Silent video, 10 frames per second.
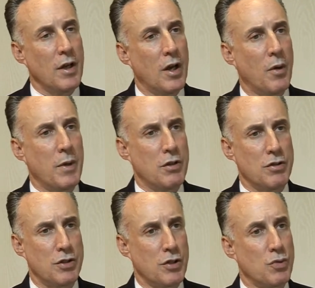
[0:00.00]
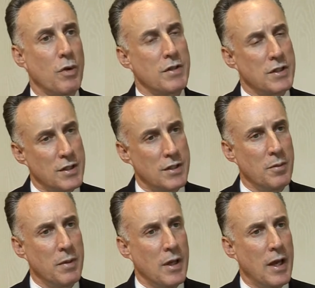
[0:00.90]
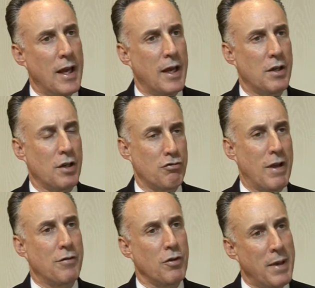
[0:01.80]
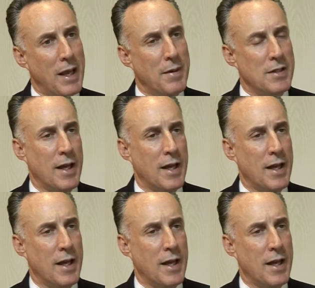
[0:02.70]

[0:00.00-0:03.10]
We use the SWIFT system and transfer payments,